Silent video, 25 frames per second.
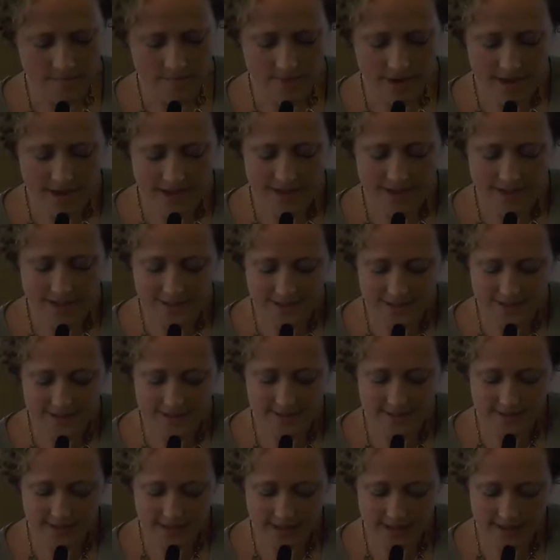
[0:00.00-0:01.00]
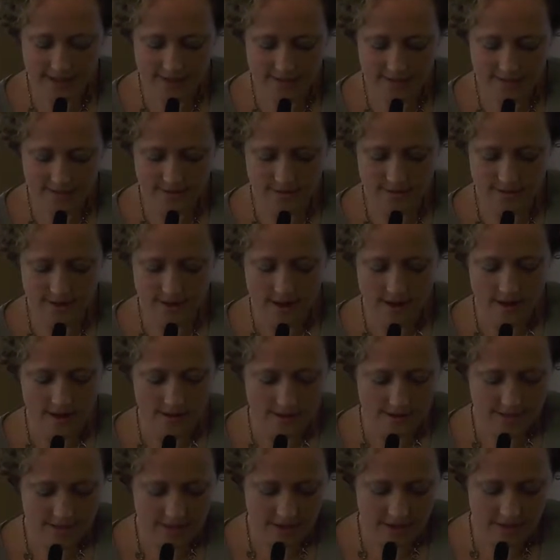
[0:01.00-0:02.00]
my cousin's kids
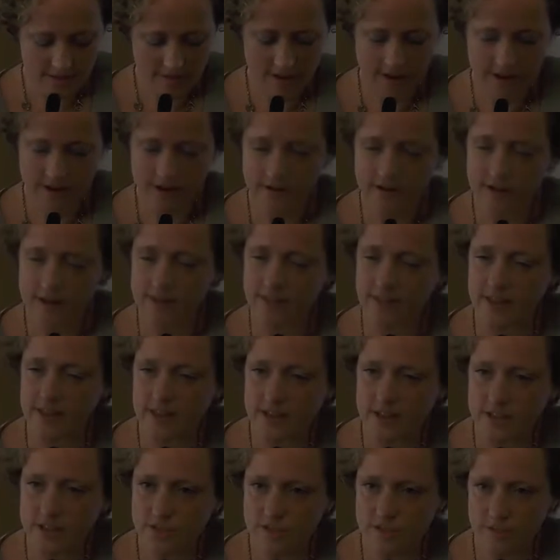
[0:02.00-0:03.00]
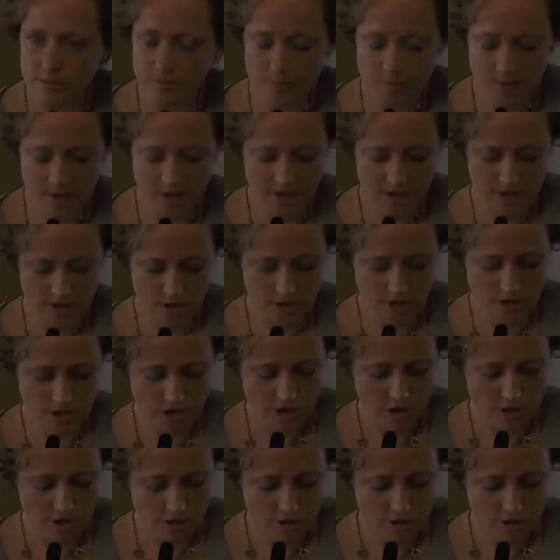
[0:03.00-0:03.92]
are down there at the edge of the beach,